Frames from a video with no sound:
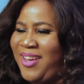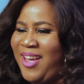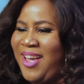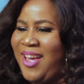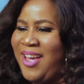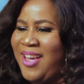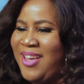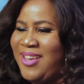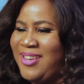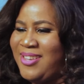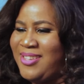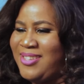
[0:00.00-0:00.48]

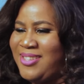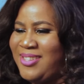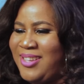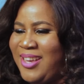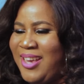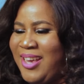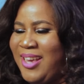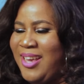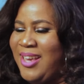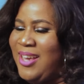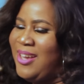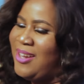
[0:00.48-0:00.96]
has
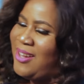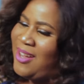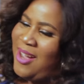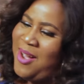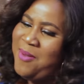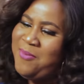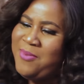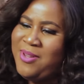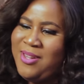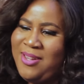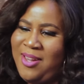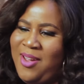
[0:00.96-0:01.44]

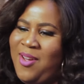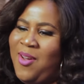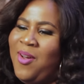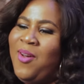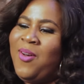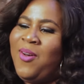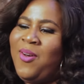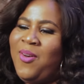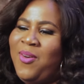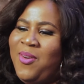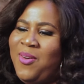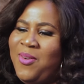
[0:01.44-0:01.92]
come
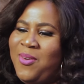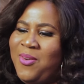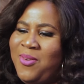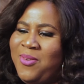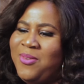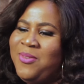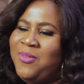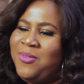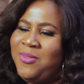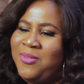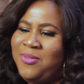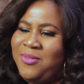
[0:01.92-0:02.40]

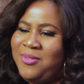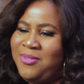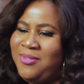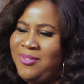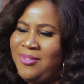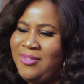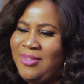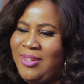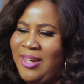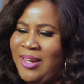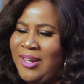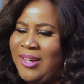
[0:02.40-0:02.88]

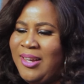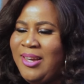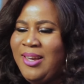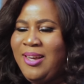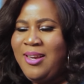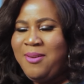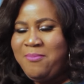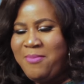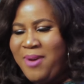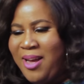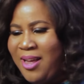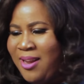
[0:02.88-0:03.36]
along.
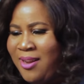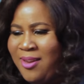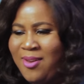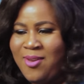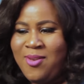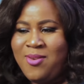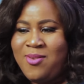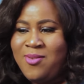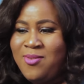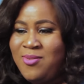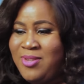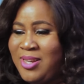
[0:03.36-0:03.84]
My
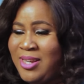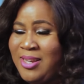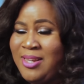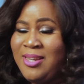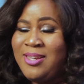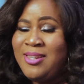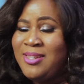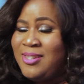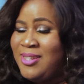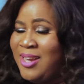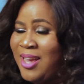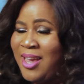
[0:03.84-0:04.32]

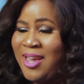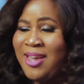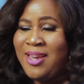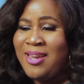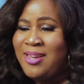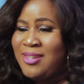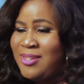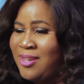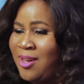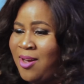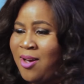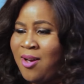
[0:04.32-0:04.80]
lonely
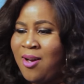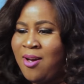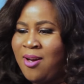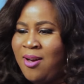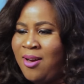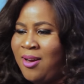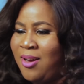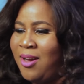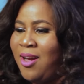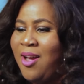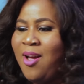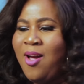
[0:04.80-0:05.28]
days
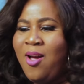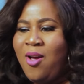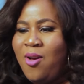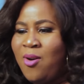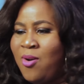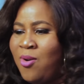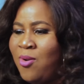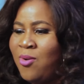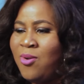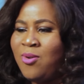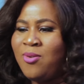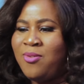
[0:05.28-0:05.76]
are
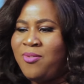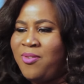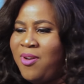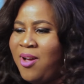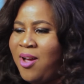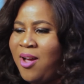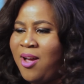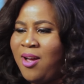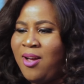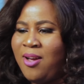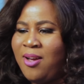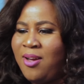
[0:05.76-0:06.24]

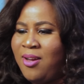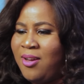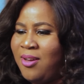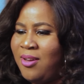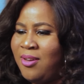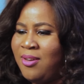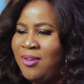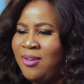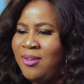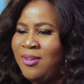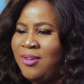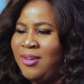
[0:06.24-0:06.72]

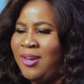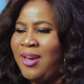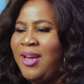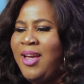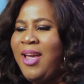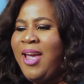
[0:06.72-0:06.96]
over.